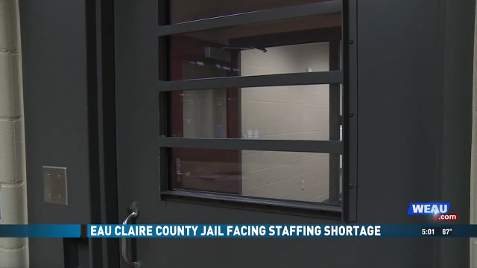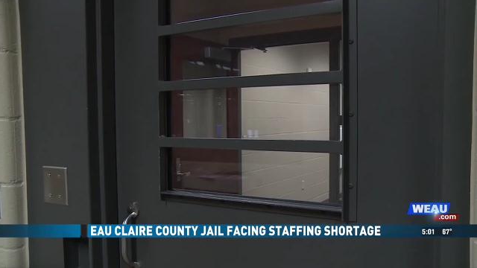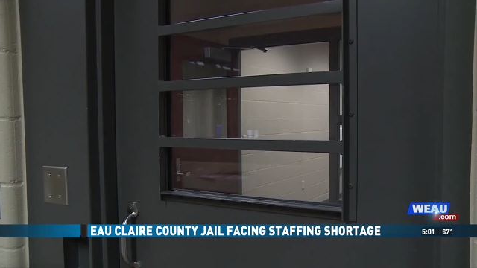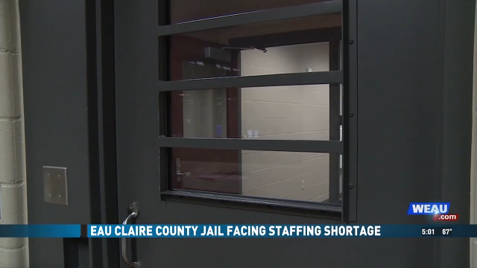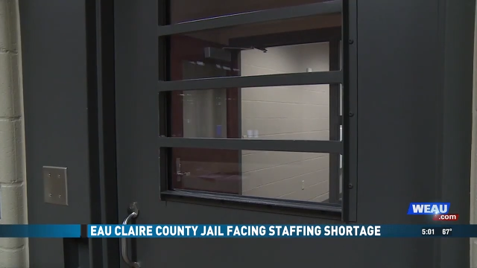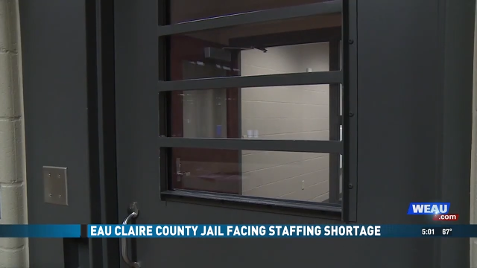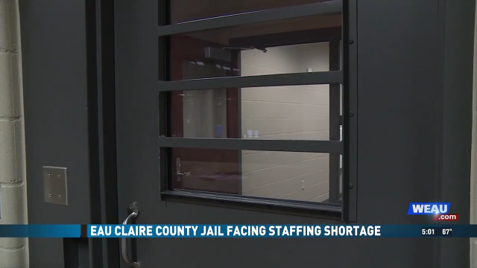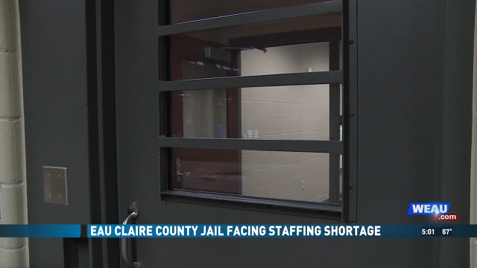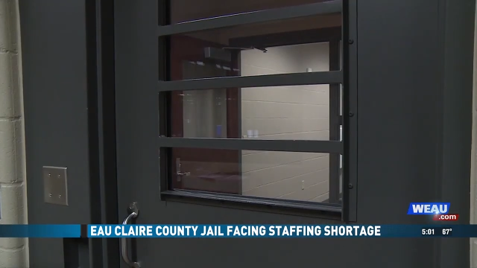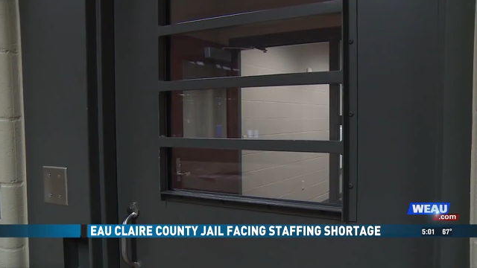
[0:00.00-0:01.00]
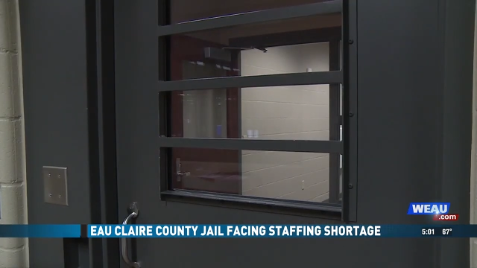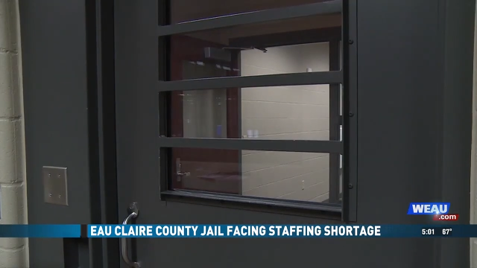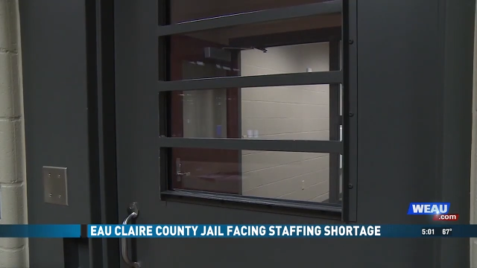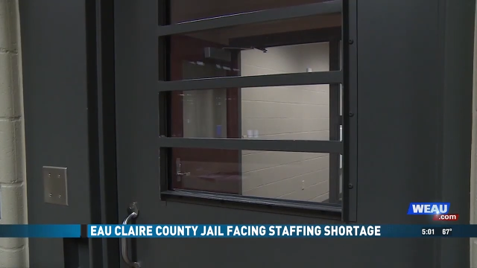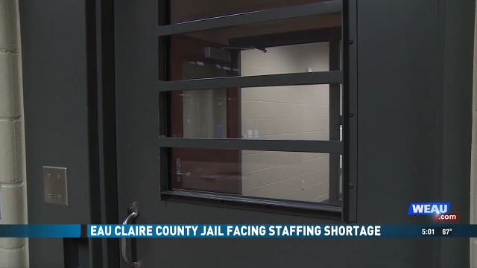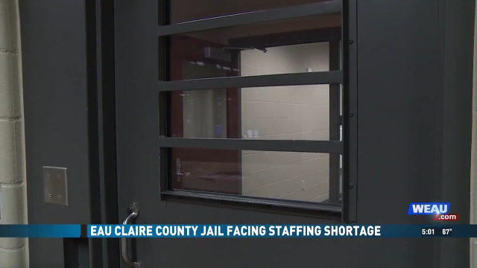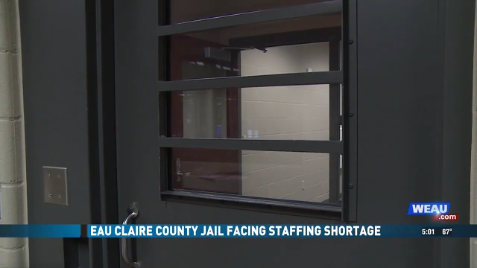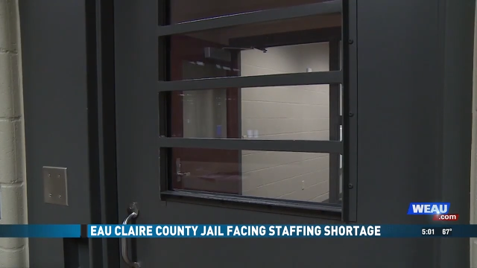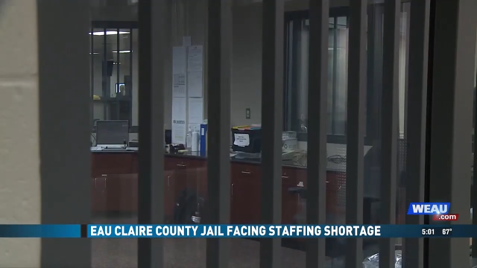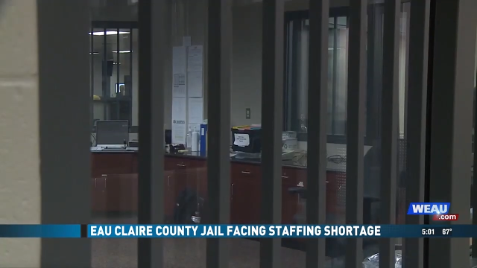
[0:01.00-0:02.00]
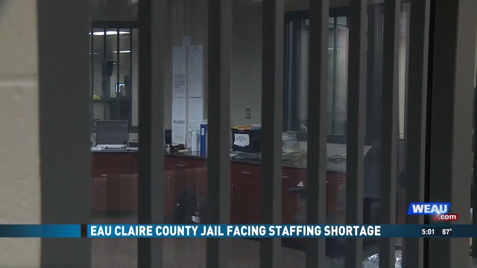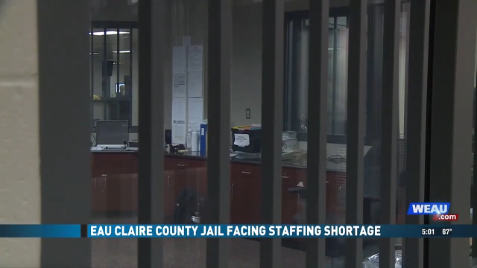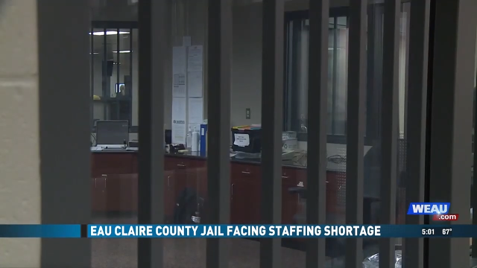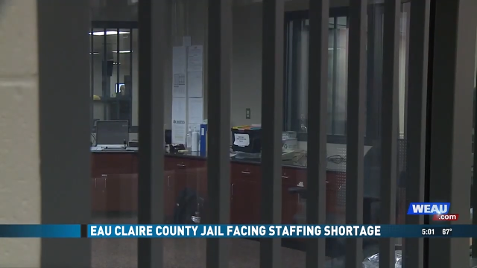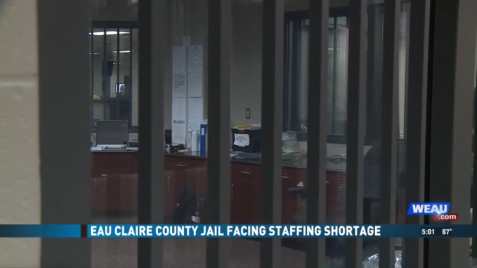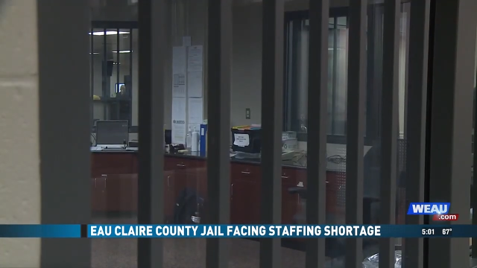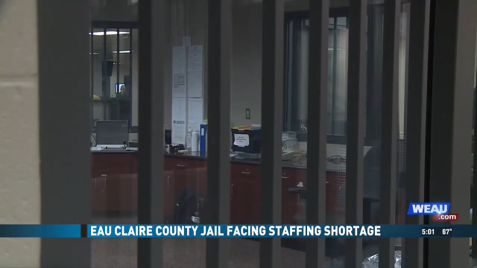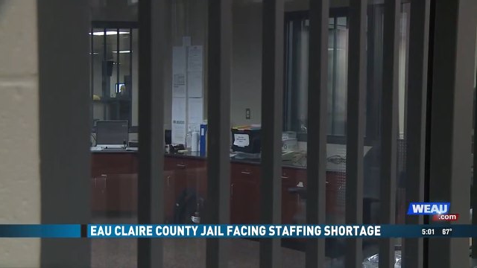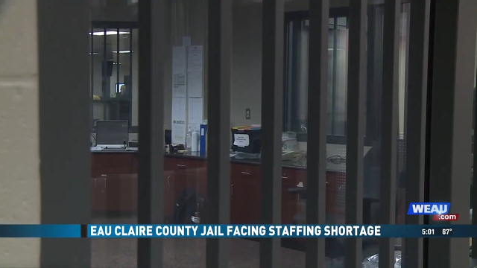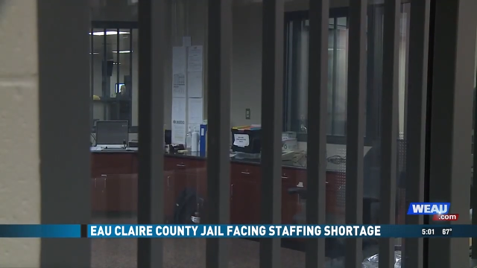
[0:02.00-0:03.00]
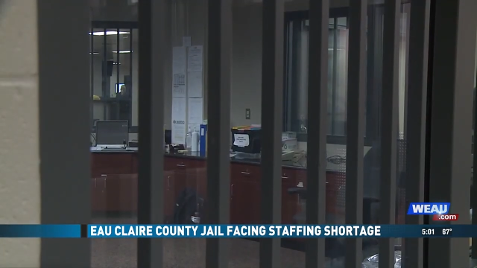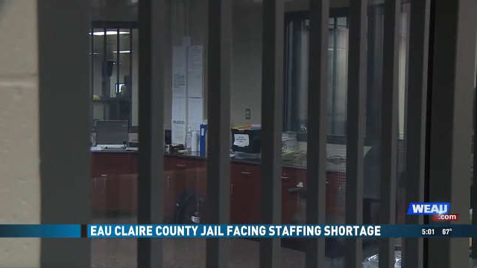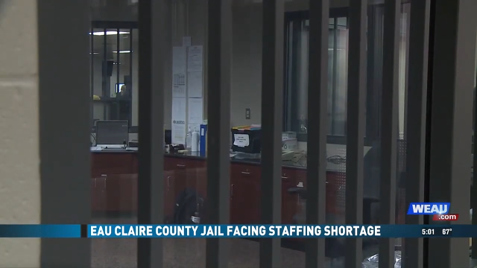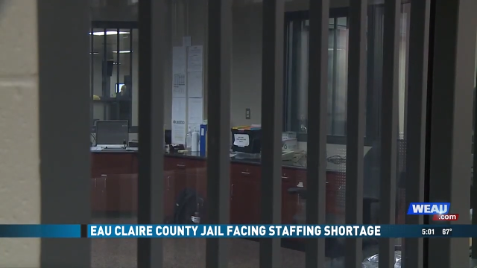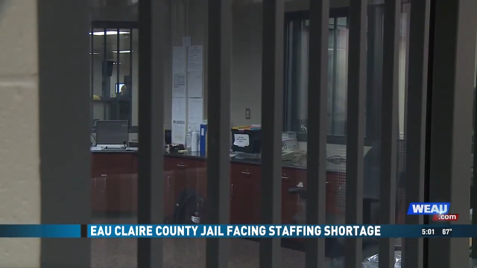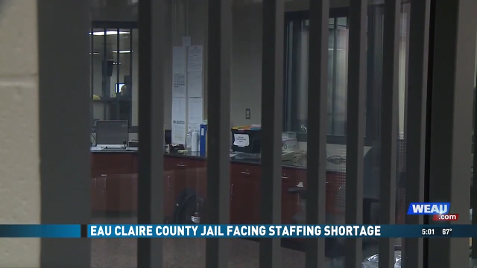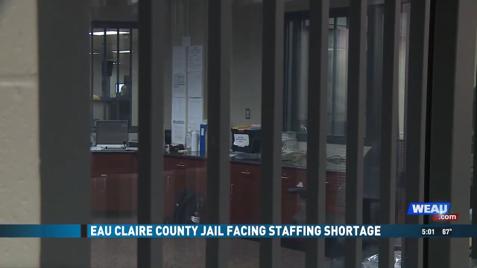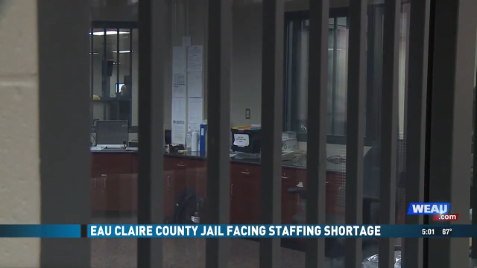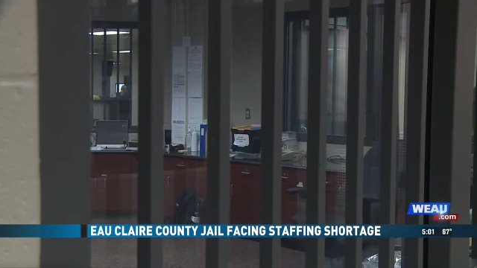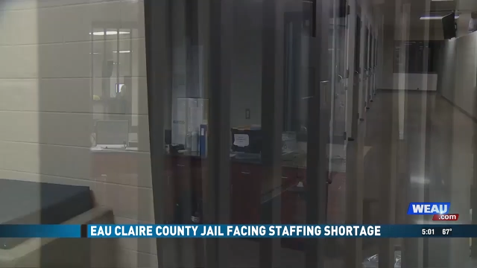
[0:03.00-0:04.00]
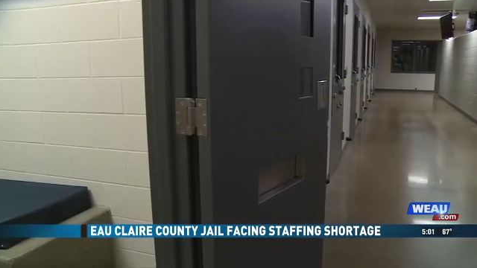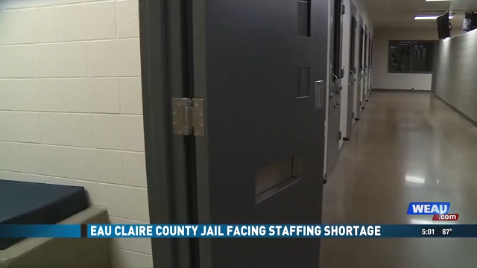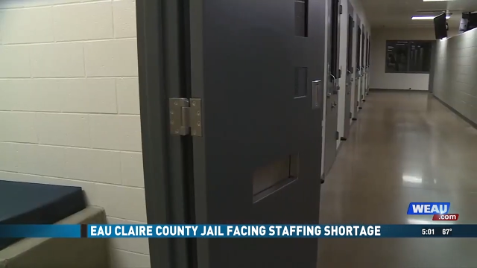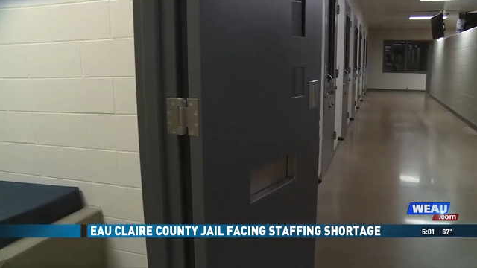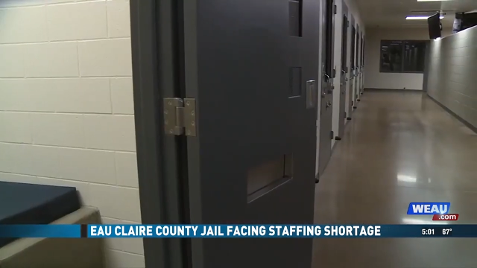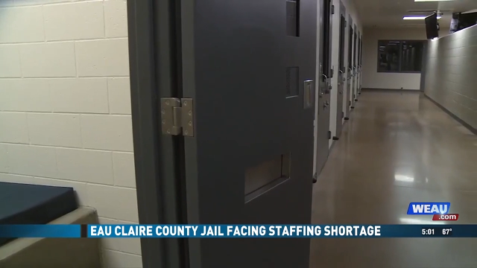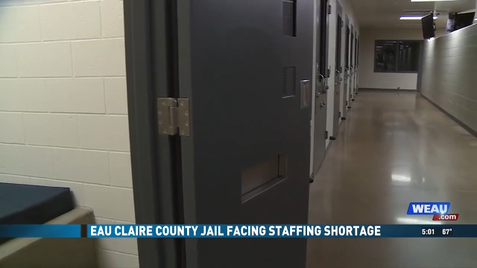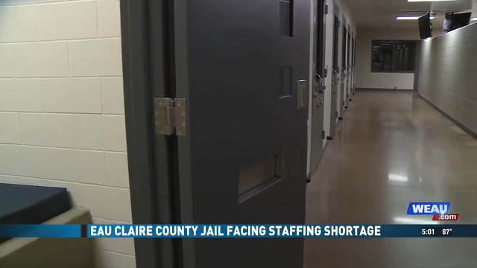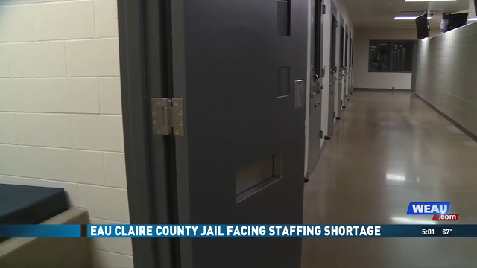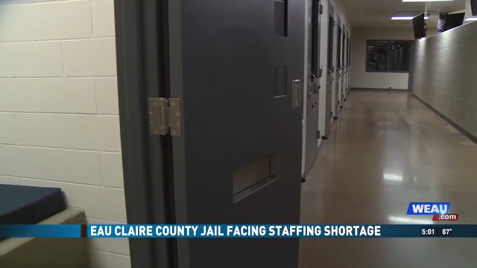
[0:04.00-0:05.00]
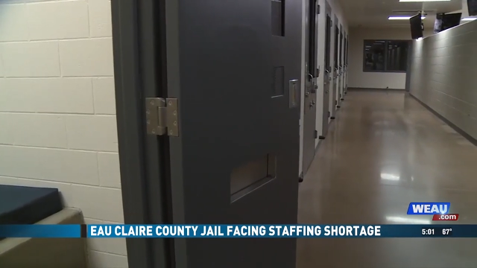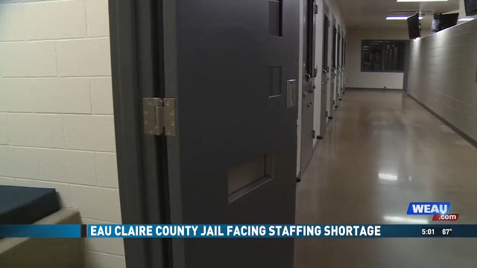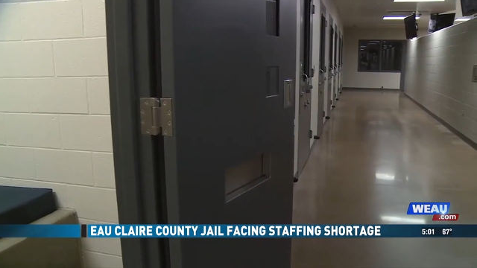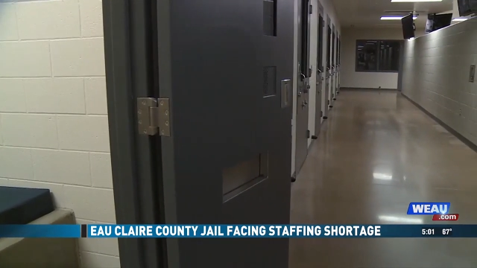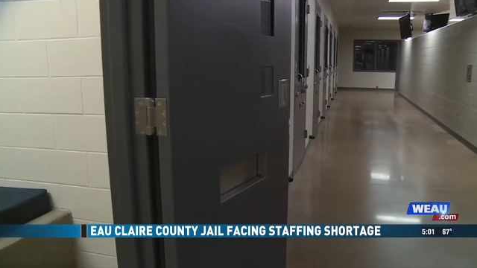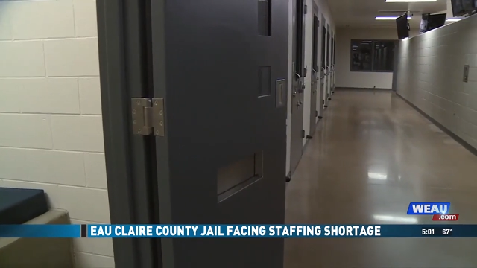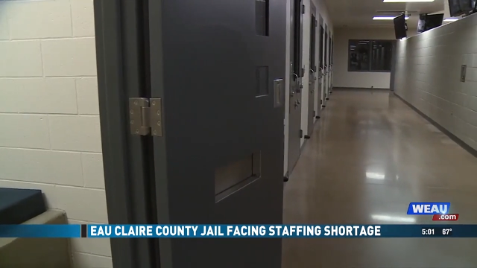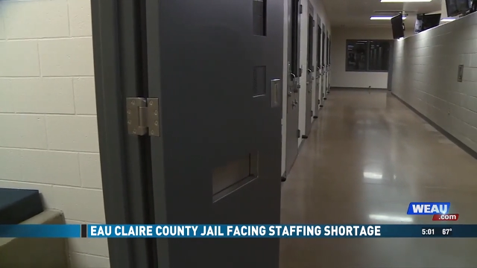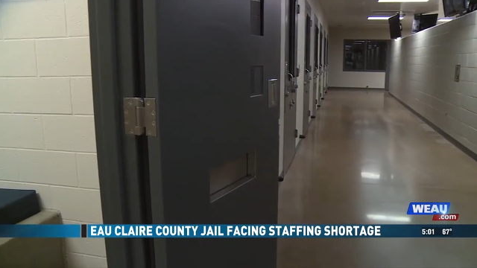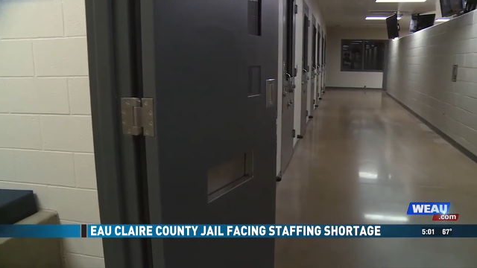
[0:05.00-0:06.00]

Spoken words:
(no speaker visible)